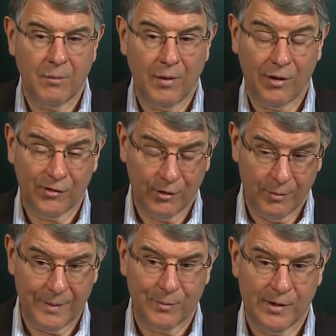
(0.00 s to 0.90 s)
also a
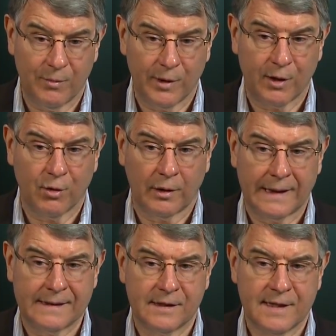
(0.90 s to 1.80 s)
member of the Marine Corps
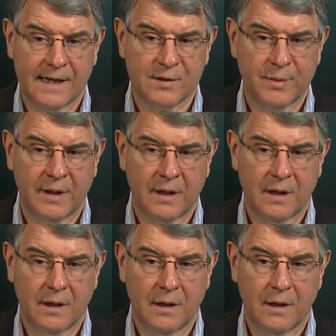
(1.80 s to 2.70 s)
League Detachment
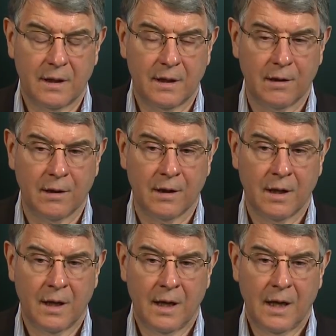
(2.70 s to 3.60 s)
here,
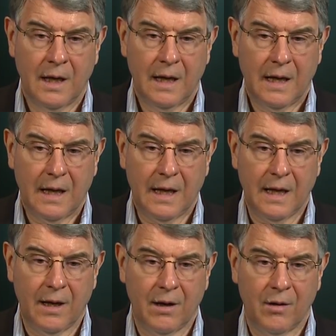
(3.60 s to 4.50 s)

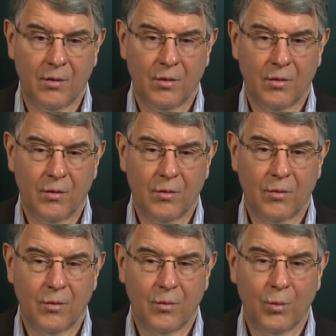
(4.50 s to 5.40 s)
and
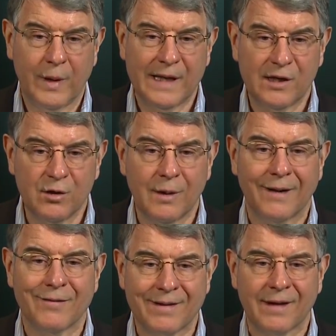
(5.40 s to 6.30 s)
we do
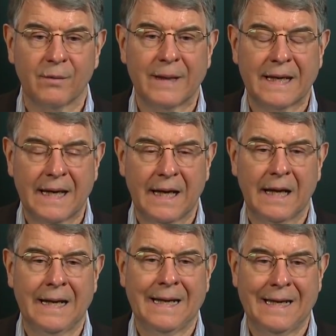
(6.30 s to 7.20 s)
everything we
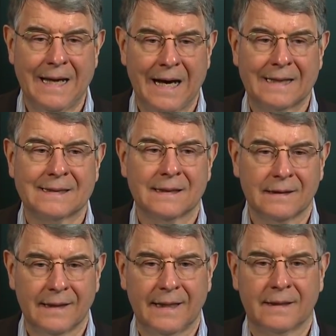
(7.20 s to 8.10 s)
can not to
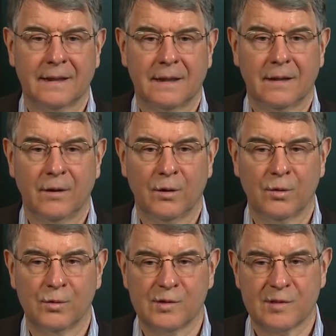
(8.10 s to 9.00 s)
let
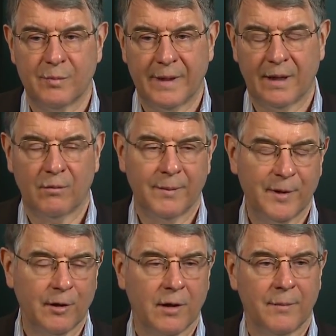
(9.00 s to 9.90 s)
those men and
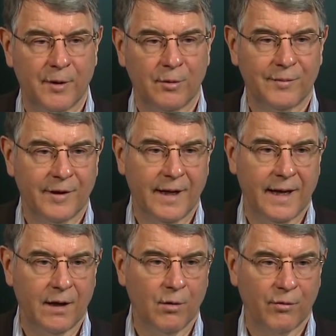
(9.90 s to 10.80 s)
women who are coming home
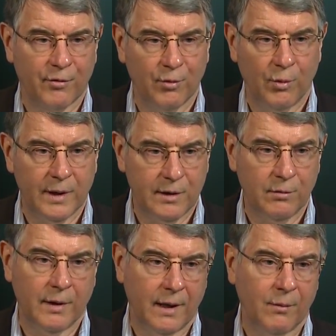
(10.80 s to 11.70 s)
today go through what
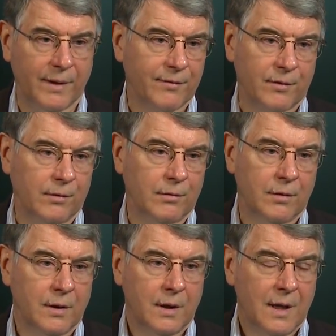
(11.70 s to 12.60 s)
you and I went through.
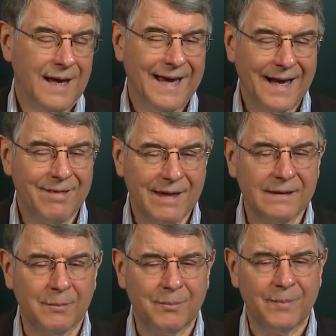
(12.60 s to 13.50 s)
And I think